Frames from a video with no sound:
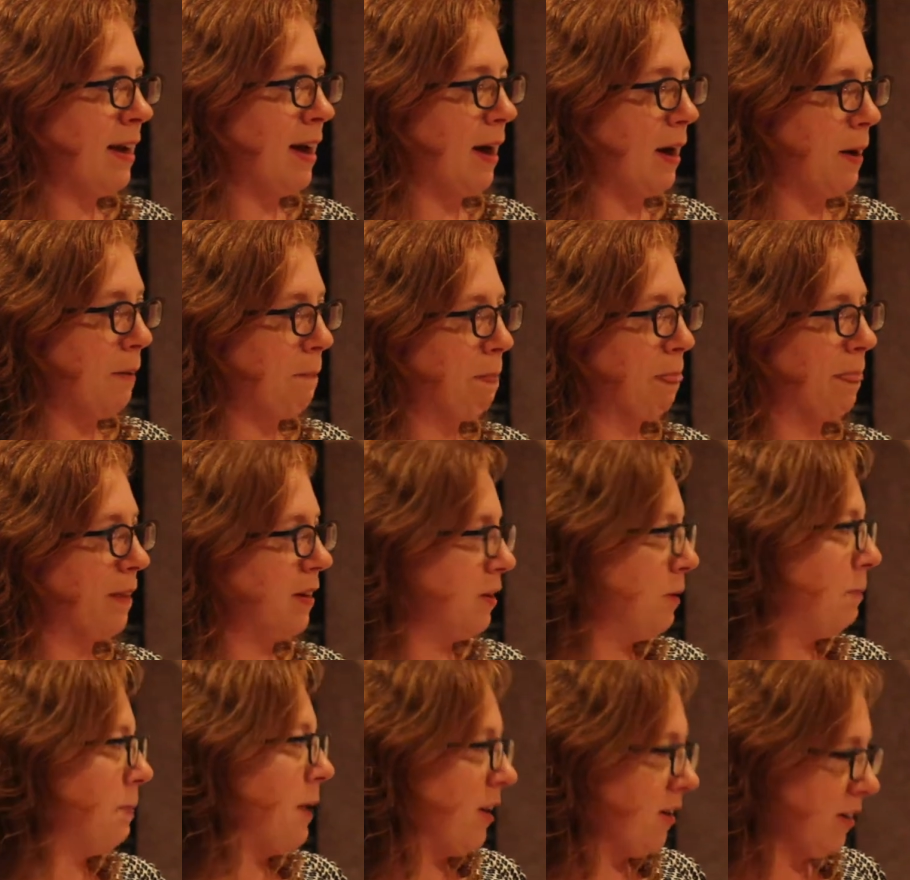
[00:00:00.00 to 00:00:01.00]
that
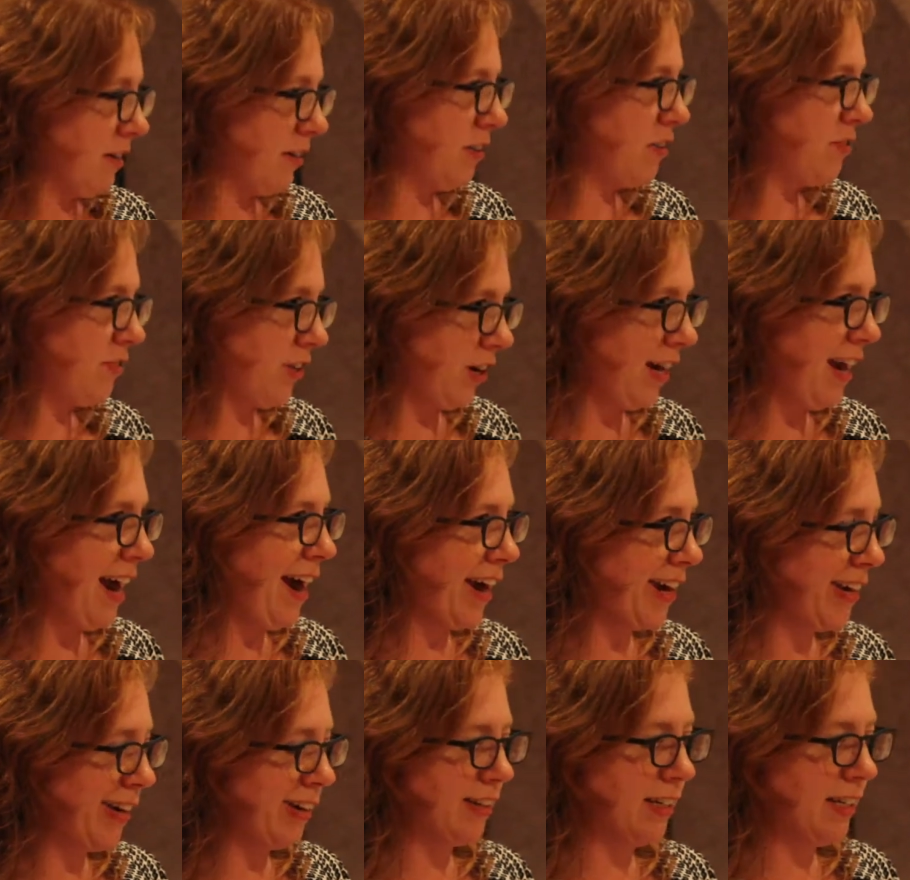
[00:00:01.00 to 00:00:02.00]
apparently is very
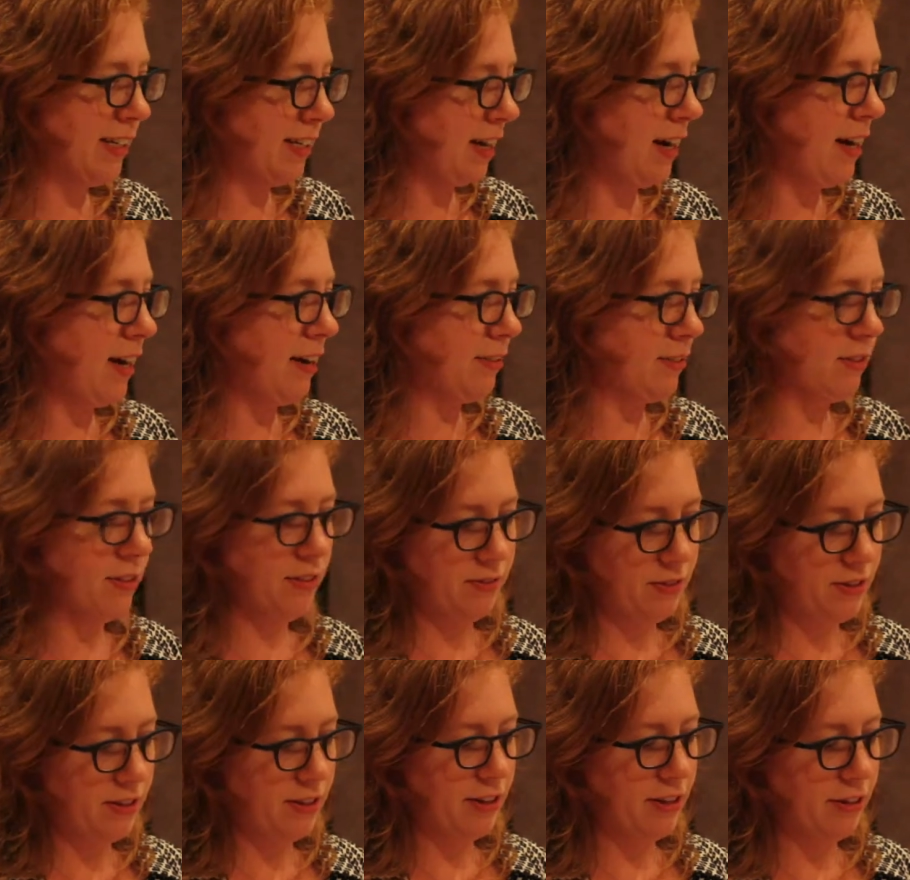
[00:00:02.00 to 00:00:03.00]
accurate
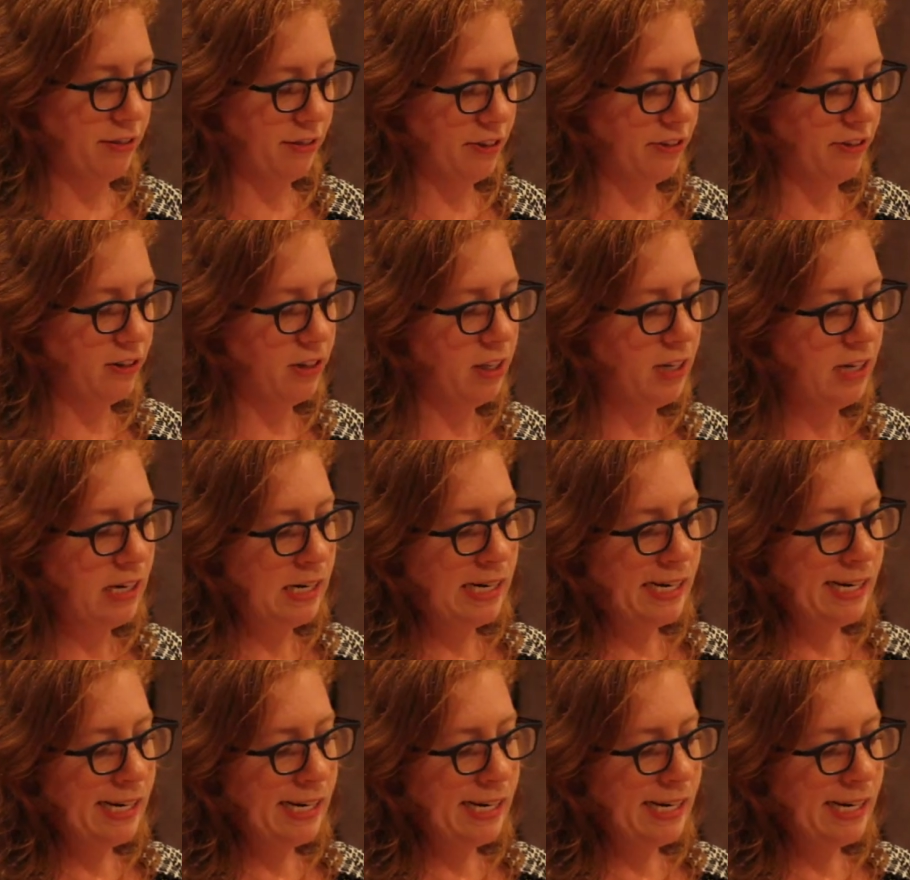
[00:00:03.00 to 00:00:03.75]
to the original.